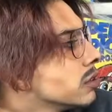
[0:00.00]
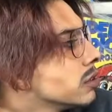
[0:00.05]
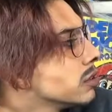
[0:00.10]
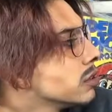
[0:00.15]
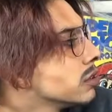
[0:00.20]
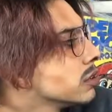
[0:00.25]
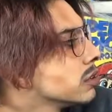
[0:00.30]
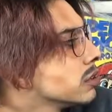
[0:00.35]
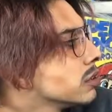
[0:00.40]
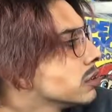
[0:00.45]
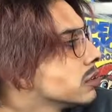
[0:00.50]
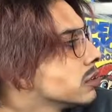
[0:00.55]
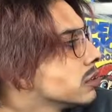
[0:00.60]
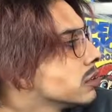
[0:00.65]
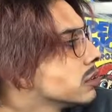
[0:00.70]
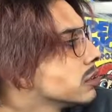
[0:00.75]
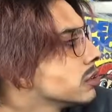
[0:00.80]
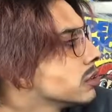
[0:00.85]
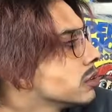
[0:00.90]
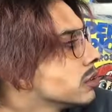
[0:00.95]

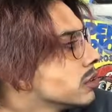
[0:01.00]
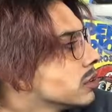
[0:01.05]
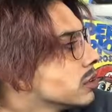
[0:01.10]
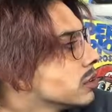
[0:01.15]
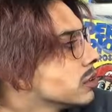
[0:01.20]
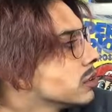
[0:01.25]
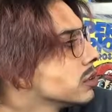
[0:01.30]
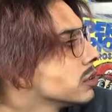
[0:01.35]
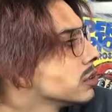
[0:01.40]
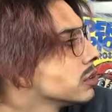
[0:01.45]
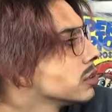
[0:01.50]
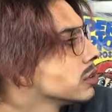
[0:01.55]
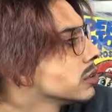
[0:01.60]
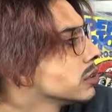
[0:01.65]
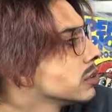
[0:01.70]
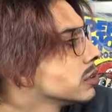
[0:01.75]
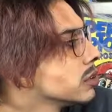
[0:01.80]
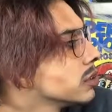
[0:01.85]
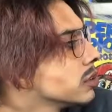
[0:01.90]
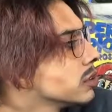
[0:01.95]

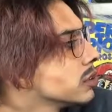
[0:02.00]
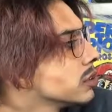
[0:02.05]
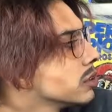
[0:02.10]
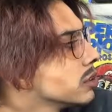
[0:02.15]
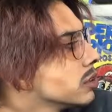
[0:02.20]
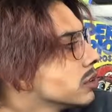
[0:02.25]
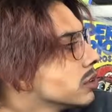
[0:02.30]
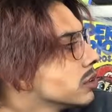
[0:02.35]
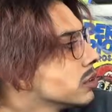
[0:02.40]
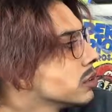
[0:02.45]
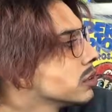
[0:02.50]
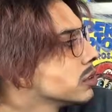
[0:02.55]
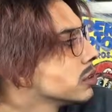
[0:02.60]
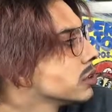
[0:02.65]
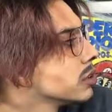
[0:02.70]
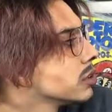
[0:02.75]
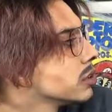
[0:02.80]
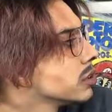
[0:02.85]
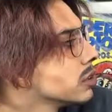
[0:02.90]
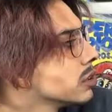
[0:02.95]

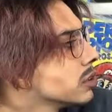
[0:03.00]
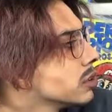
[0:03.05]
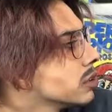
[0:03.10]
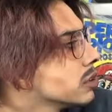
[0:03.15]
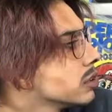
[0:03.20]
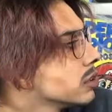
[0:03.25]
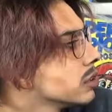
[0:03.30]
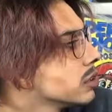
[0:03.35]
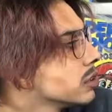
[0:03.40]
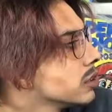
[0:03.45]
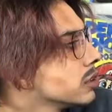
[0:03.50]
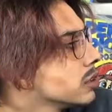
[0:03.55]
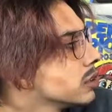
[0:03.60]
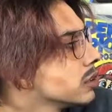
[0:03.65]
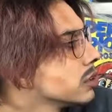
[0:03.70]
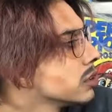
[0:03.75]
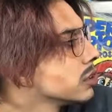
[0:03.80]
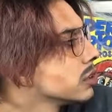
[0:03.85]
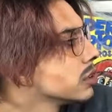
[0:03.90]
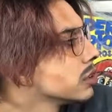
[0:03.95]

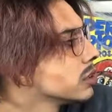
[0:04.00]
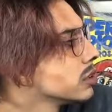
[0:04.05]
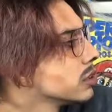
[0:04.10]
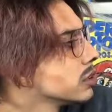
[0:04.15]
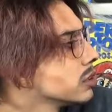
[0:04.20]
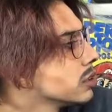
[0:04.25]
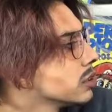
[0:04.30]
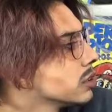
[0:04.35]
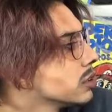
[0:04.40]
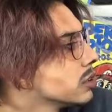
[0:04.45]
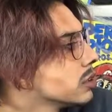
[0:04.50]
The person shown says nothing.